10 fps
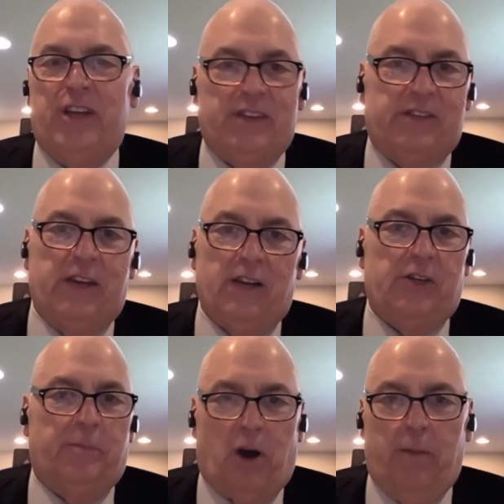especially in the
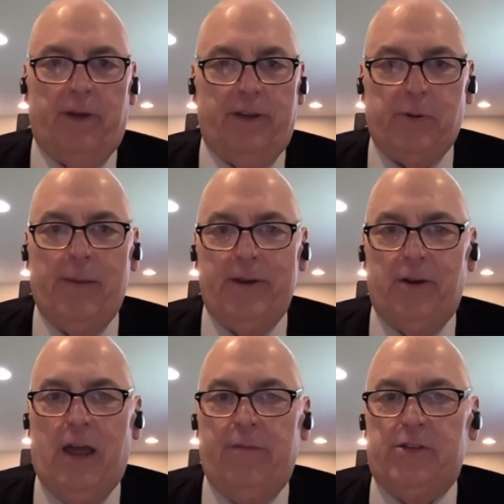sales department, you
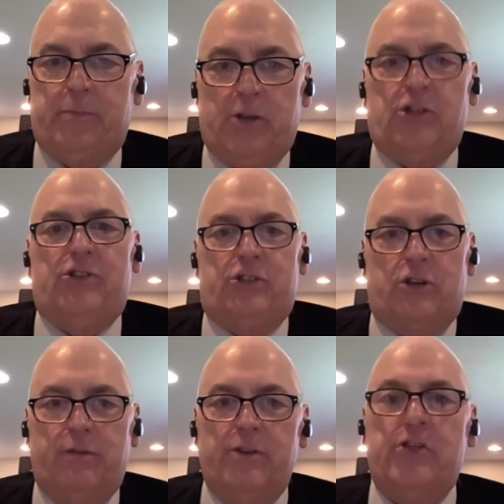probably don't have as much in
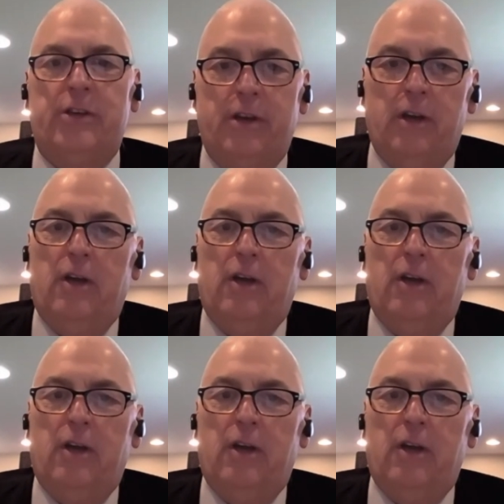service.